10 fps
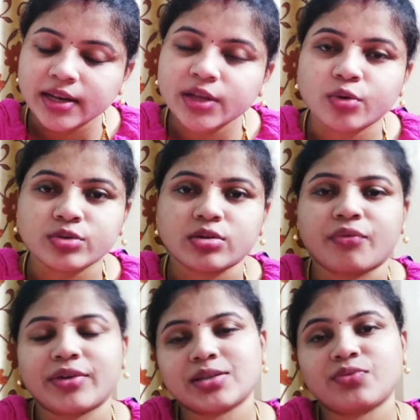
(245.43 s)
goes off.
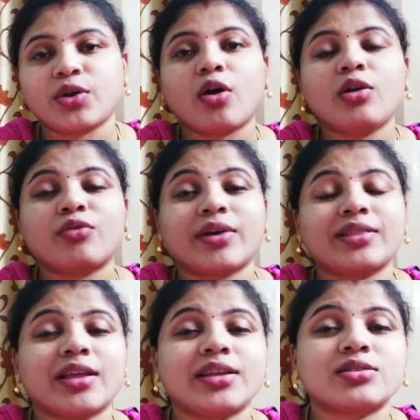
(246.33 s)
Yes, we all know, when
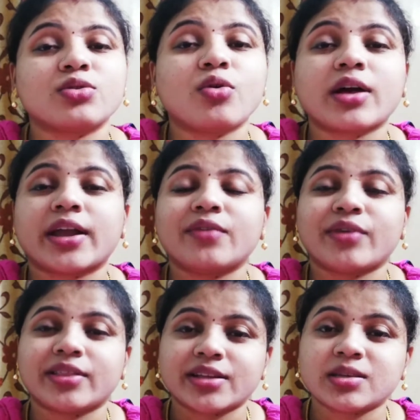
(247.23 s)
there is no current,
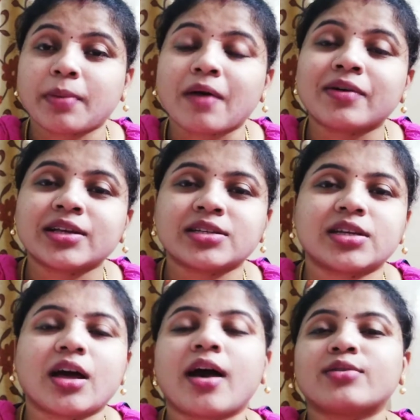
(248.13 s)
when there is a power cut in
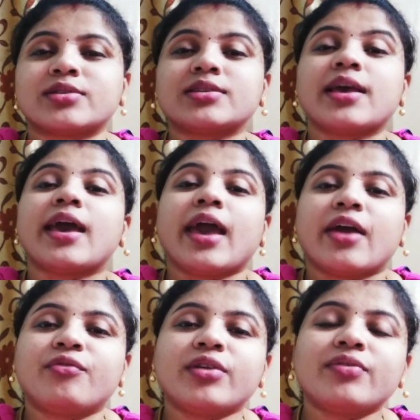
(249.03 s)
our houses,
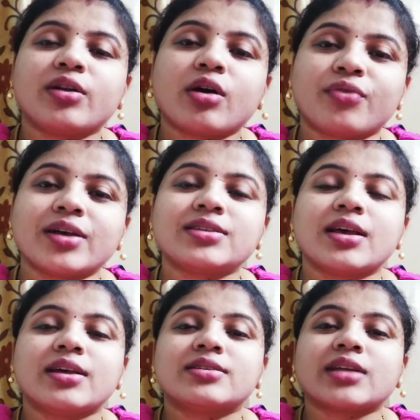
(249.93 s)
every one of us
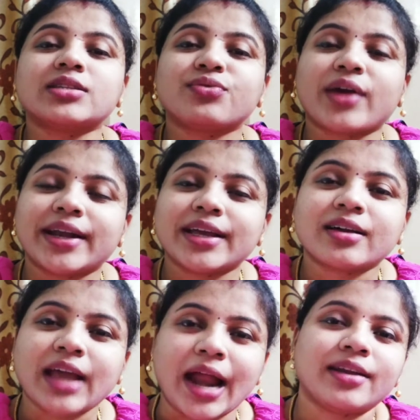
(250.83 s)
starts finding a
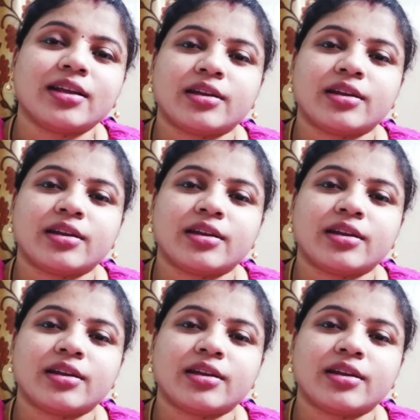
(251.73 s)
candle.